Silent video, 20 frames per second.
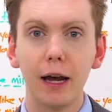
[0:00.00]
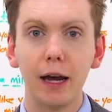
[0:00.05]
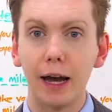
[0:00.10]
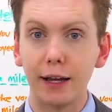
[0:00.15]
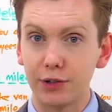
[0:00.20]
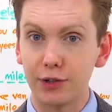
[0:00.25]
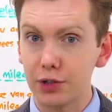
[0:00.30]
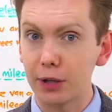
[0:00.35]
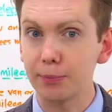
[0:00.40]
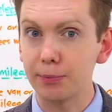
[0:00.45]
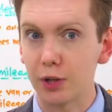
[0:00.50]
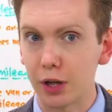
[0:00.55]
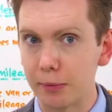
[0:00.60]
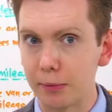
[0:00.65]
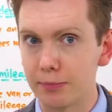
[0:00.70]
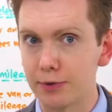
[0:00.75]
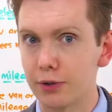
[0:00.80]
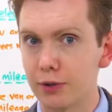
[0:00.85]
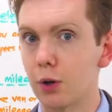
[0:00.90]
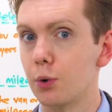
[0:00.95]
And
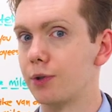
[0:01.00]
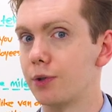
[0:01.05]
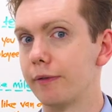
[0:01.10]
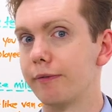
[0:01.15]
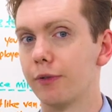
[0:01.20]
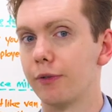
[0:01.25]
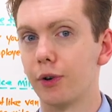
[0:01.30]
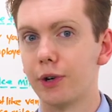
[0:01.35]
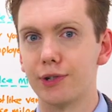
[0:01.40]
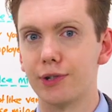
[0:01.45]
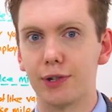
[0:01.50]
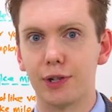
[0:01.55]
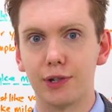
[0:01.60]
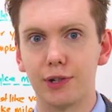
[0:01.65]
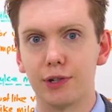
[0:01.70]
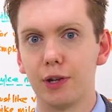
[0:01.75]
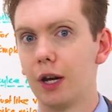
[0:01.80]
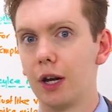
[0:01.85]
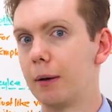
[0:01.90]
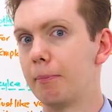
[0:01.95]
sometimes those
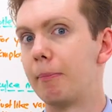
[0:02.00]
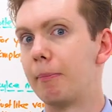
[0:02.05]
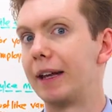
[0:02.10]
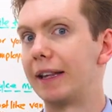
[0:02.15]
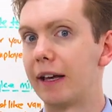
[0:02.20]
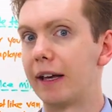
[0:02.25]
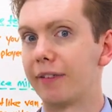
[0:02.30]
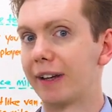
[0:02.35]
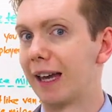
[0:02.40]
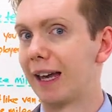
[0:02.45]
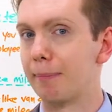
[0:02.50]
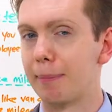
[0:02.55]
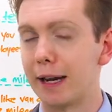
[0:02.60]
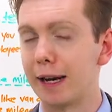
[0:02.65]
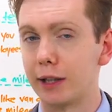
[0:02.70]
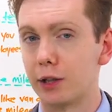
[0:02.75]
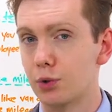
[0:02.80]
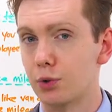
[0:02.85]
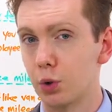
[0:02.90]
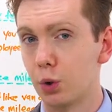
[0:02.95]
invoices may never get
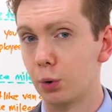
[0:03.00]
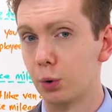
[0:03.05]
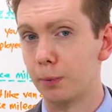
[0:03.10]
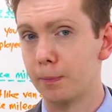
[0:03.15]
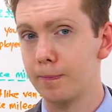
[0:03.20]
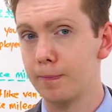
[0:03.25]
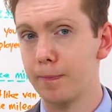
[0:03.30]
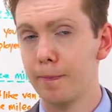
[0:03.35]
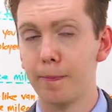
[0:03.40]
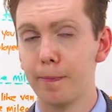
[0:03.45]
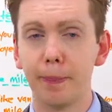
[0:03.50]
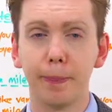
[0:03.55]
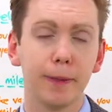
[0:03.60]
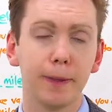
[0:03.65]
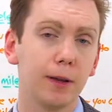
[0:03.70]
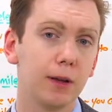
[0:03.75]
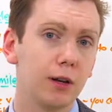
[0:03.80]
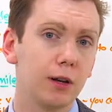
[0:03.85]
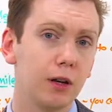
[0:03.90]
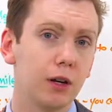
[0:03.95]
paid at all.
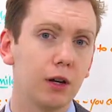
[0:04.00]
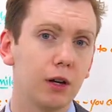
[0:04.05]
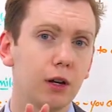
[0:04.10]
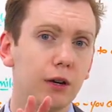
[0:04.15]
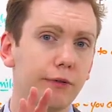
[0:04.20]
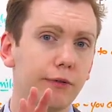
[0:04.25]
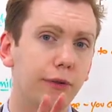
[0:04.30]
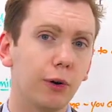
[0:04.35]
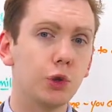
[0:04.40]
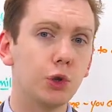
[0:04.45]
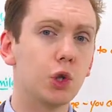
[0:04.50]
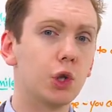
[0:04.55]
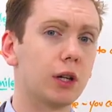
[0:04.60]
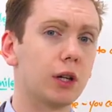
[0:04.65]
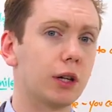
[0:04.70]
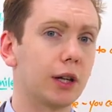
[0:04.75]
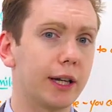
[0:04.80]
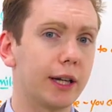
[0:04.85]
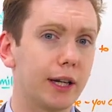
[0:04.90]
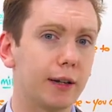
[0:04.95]

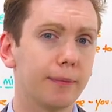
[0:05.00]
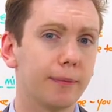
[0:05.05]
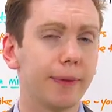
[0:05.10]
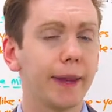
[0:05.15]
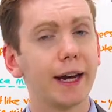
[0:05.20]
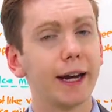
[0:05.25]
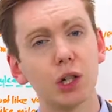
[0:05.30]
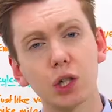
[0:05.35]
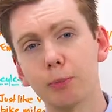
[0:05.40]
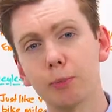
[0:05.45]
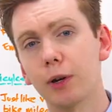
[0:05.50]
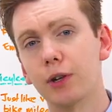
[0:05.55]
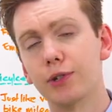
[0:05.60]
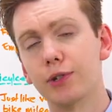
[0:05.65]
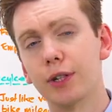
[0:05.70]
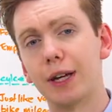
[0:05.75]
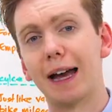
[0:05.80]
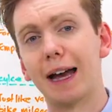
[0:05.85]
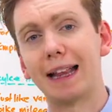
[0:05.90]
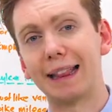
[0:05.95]
Fortunately,
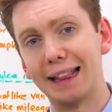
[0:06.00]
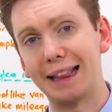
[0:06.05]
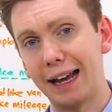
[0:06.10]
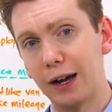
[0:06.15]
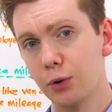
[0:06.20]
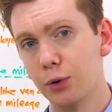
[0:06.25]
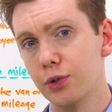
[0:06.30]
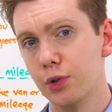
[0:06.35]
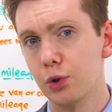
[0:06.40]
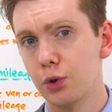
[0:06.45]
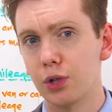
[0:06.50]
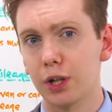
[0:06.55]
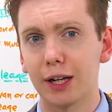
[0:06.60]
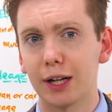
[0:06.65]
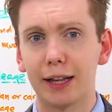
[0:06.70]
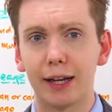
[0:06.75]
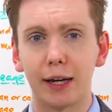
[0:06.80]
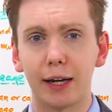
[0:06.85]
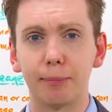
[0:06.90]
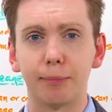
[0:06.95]
HMRC allows you to
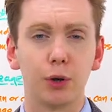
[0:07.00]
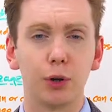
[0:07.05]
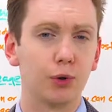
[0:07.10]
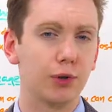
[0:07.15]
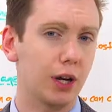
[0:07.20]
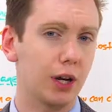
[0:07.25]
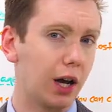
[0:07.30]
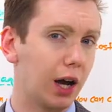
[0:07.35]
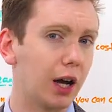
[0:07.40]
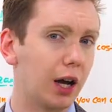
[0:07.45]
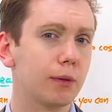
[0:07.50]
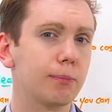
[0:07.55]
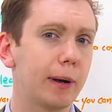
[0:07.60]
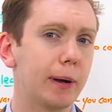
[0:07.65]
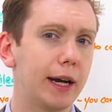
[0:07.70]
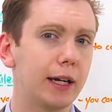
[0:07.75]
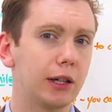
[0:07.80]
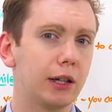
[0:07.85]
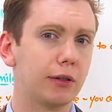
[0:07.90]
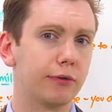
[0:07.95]
claim those
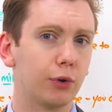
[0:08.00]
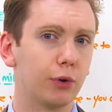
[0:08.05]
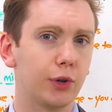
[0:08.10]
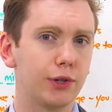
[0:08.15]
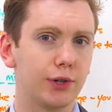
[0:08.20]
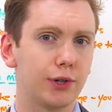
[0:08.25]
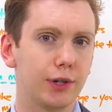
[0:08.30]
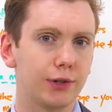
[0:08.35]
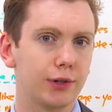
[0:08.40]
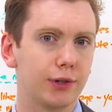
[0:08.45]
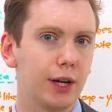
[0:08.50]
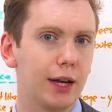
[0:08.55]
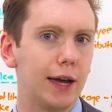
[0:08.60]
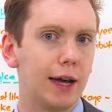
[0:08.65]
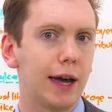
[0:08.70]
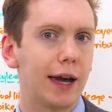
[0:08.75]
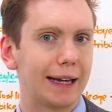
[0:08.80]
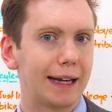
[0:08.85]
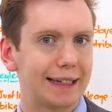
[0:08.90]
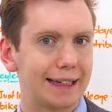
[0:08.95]
unpaid invoices
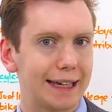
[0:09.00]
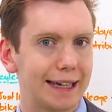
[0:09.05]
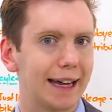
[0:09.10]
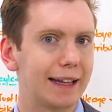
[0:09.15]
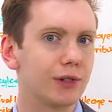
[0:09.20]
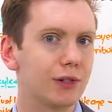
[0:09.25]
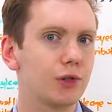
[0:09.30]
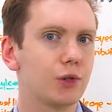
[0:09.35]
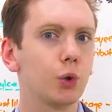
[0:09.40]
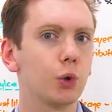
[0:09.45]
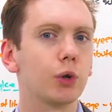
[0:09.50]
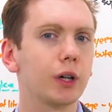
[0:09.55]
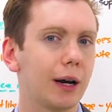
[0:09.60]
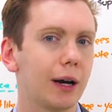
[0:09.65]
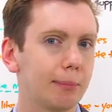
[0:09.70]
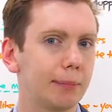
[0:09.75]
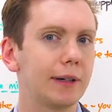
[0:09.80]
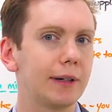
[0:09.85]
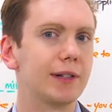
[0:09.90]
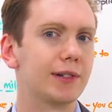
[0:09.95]
against your
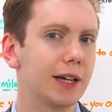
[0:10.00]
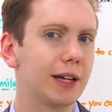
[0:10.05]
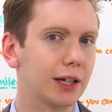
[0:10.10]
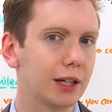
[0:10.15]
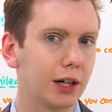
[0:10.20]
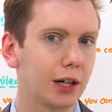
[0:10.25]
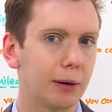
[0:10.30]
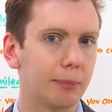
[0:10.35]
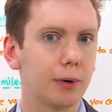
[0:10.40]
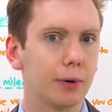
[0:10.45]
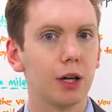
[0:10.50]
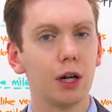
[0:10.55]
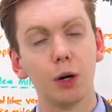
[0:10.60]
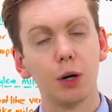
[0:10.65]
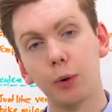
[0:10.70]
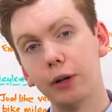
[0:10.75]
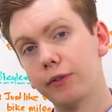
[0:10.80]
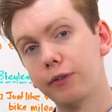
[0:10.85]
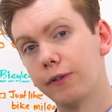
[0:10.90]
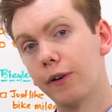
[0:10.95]
company's income
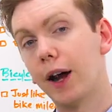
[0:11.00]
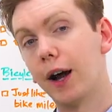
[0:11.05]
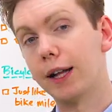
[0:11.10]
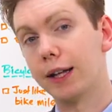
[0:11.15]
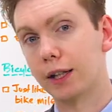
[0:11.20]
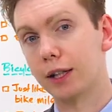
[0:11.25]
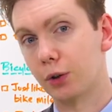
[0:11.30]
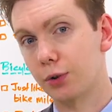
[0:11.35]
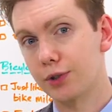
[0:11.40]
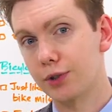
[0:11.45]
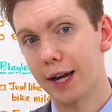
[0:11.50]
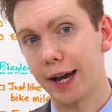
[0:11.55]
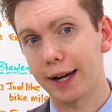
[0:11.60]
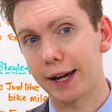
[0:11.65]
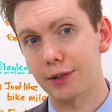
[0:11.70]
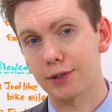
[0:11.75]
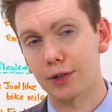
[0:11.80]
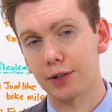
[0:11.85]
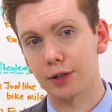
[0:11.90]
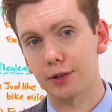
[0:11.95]
when filing your
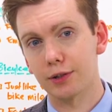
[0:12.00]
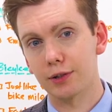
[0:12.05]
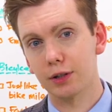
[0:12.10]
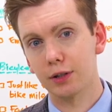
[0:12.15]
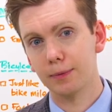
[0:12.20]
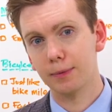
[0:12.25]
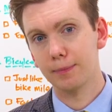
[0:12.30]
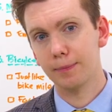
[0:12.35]
taxes.